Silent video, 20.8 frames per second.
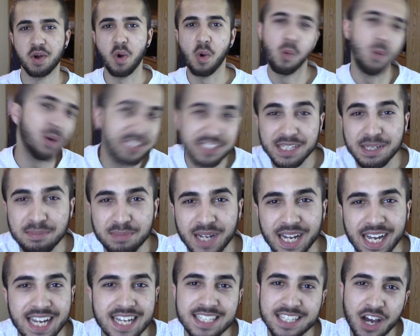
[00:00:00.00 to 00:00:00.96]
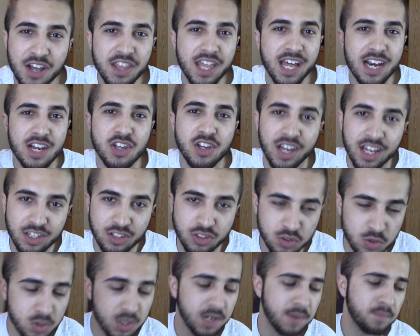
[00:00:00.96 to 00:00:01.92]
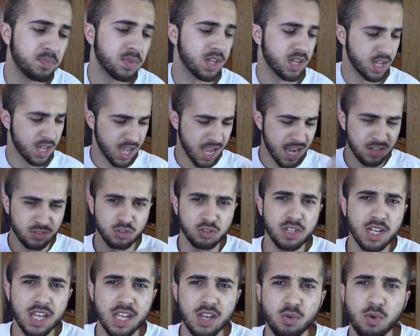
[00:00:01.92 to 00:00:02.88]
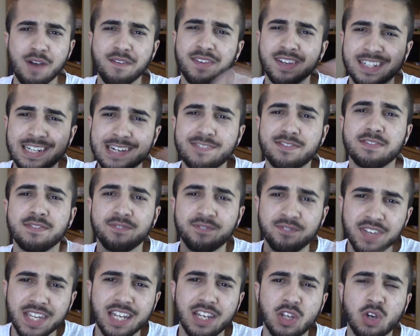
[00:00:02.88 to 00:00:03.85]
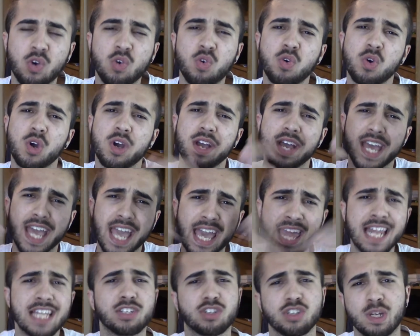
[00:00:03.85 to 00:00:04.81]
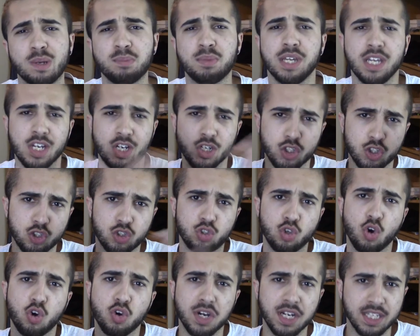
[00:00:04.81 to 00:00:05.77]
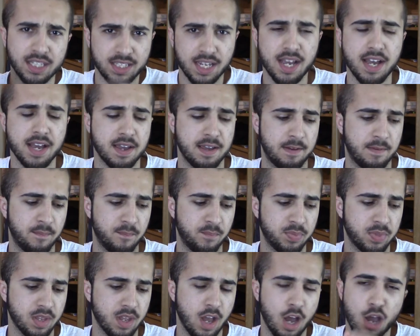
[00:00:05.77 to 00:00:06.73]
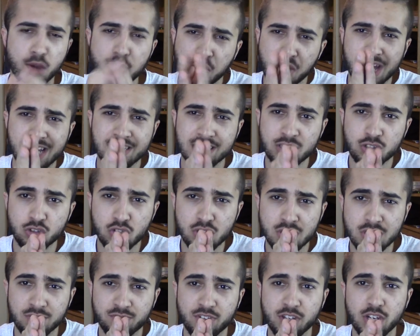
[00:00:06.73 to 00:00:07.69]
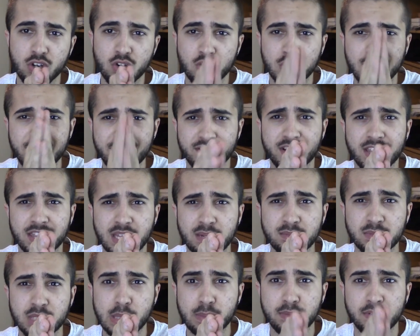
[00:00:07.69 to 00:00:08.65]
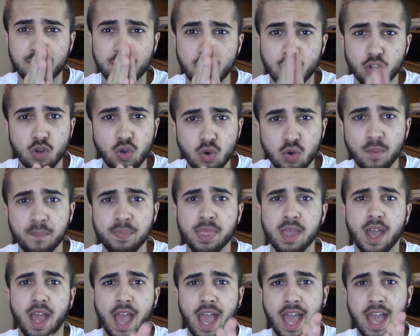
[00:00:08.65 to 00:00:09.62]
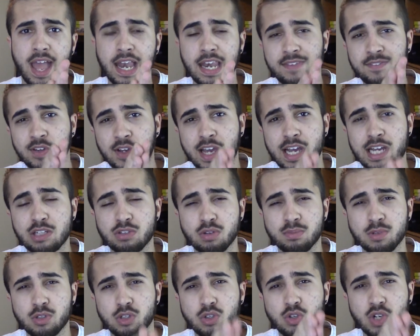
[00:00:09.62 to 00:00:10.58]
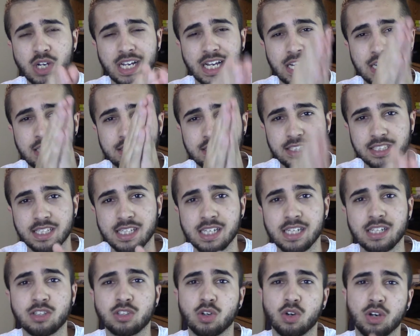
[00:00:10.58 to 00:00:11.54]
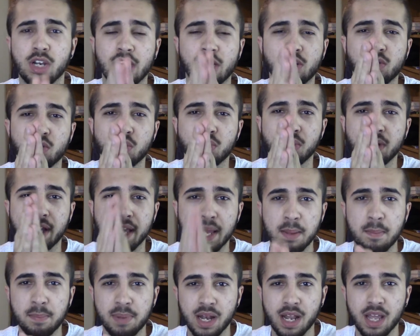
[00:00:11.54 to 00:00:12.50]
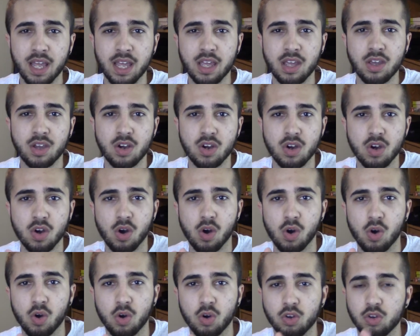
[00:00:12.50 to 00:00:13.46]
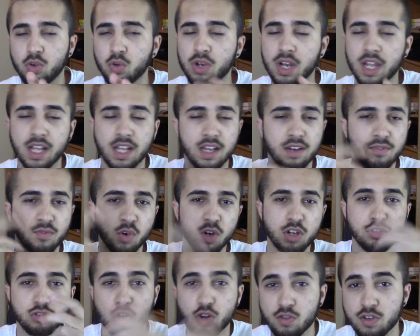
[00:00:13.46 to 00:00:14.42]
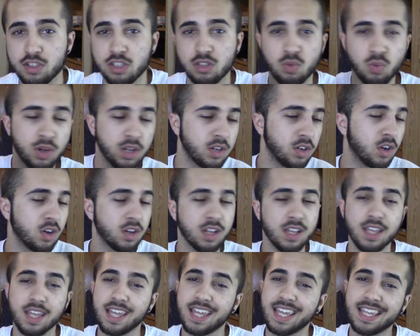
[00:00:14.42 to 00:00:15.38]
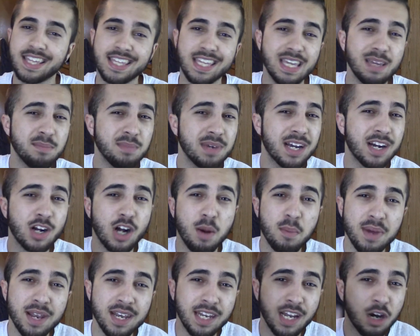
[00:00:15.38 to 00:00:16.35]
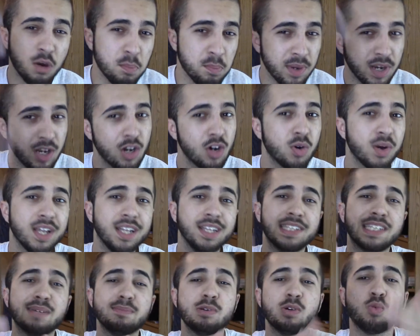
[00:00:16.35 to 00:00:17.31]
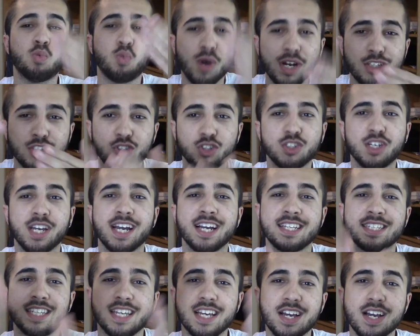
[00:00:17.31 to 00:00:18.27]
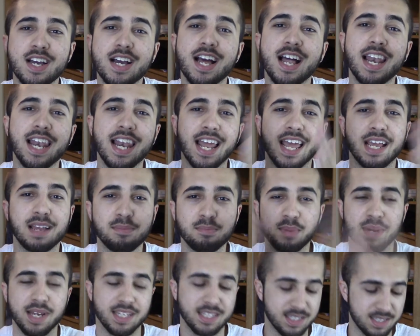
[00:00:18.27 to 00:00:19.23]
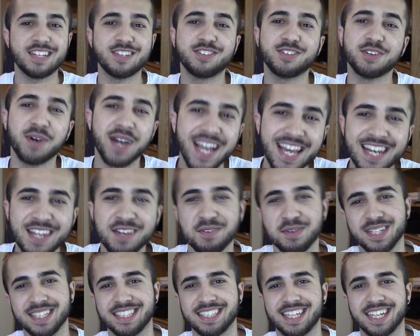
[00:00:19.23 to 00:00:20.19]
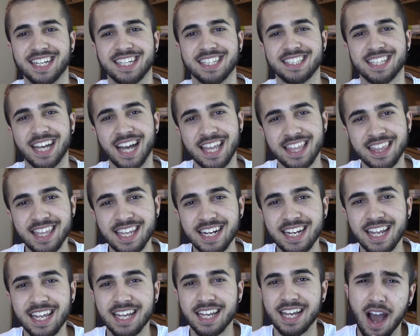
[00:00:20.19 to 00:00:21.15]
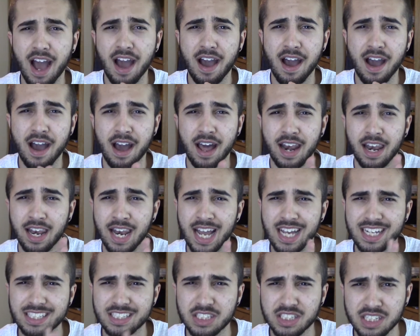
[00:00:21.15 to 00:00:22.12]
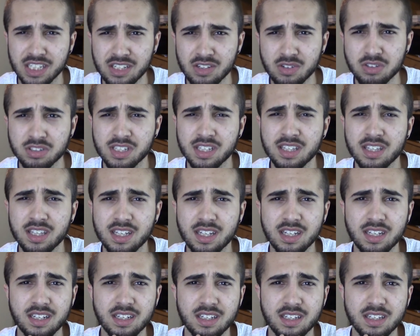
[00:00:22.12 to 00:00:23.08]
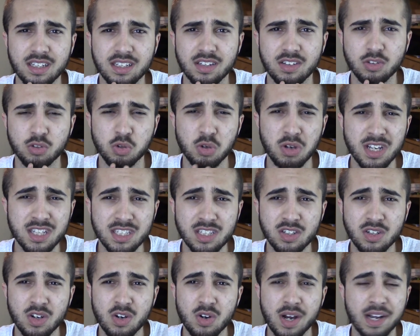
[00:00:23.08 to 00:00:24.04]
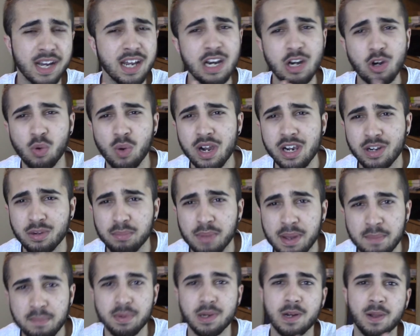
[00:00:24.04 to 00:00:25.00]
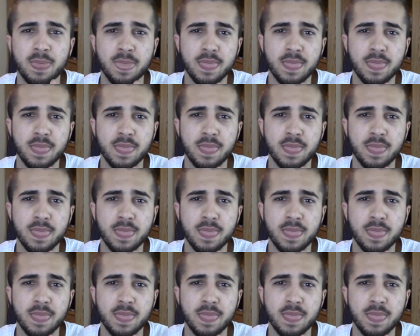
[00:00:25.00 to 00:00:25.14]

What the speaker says: What's up, guys? How the hell are you guys doing? And today we have a different video, and it's gonna be story time. I hope you guys enjoy this video. Give it a thumbs up if you do. And if you guys want me to do like a little skit or like do gameplay or do like voiceovers and whatnot, give me a comment down below and tell me what you guys like best. So, anyways, guys, I think like last year or something, 2 years ago, I can't quite remember.